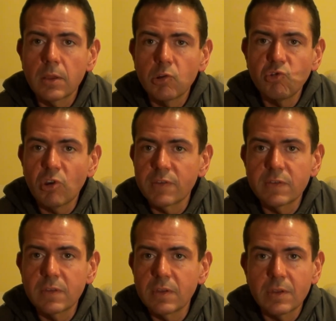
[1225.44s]

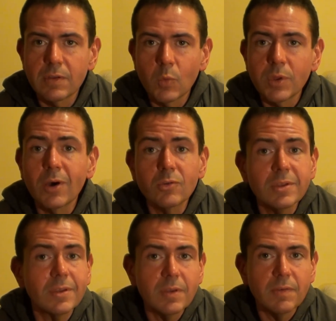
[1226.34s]
just, without
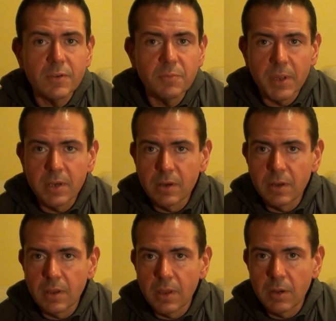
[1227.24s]
even spending
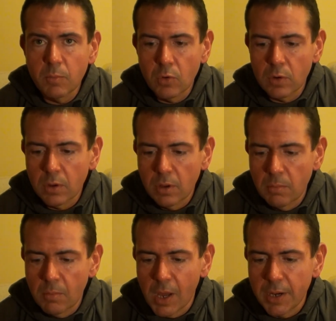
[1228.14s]
any more
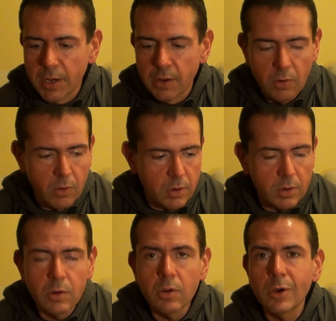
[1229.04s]
money
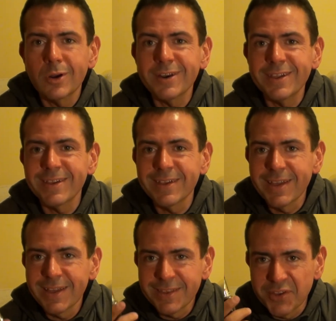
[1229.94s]
or learning
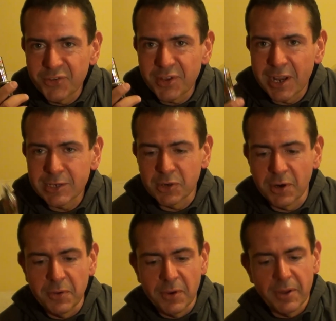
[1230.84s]
the structure of
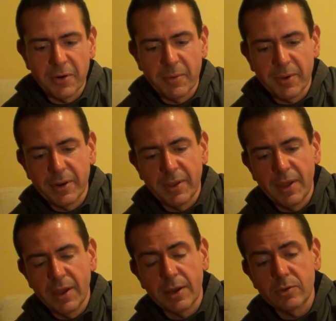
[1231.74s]
a nuclear
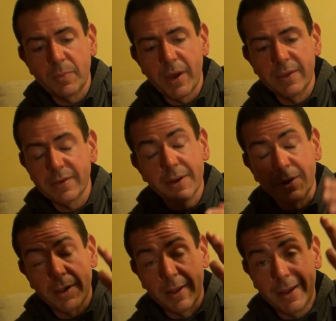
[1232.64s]

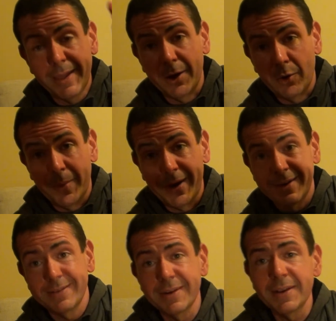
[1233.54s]

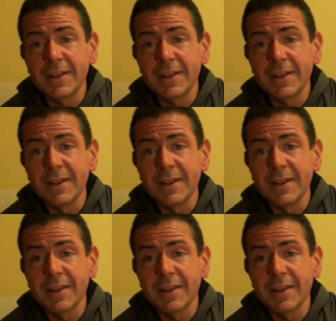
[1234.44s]
Clearomizer.